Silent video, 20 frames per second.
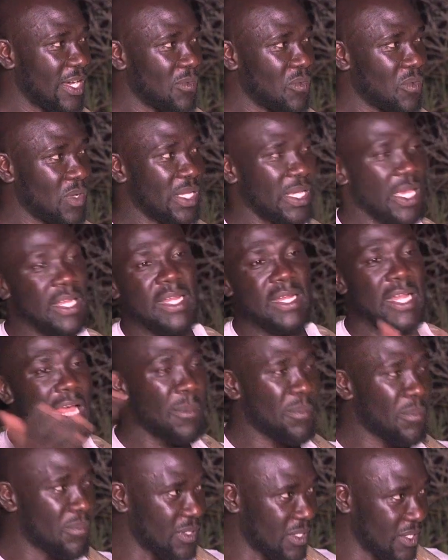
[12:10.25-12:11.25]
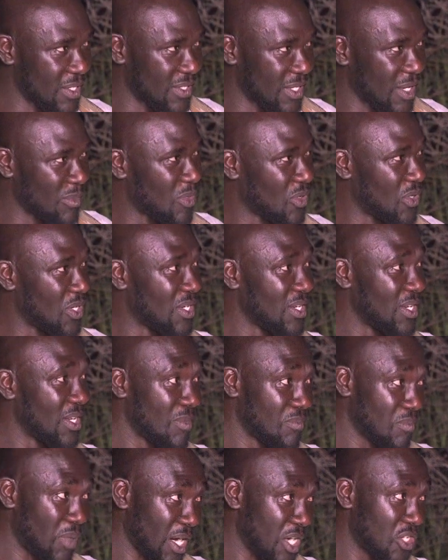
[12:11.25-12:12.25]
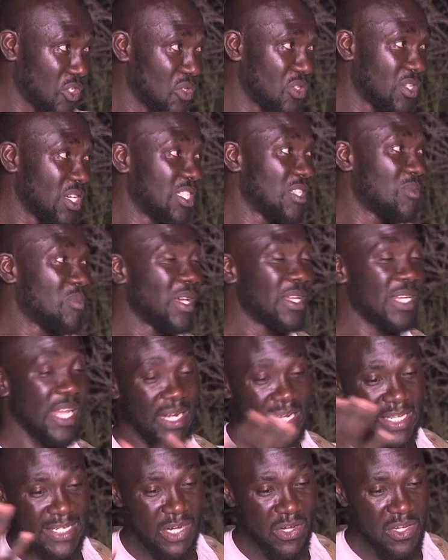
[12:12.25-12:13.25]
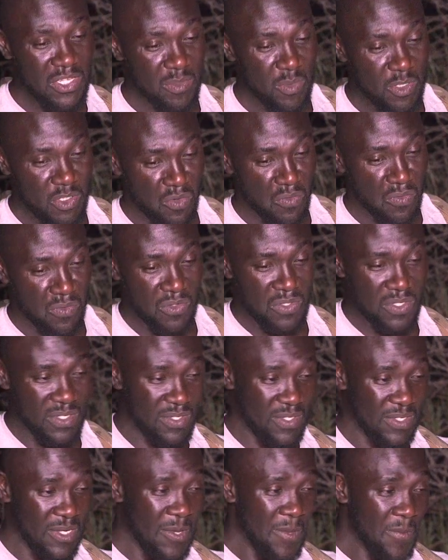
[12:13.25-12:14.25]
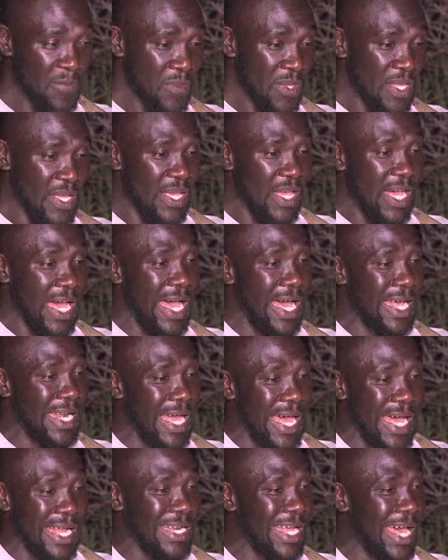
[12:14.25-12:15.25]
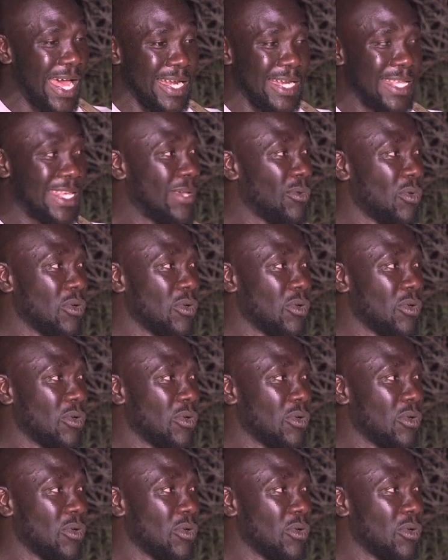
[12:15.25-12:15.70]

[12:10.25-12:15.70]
We ended up in the same unit, the parachute regiment, and later in special forces. And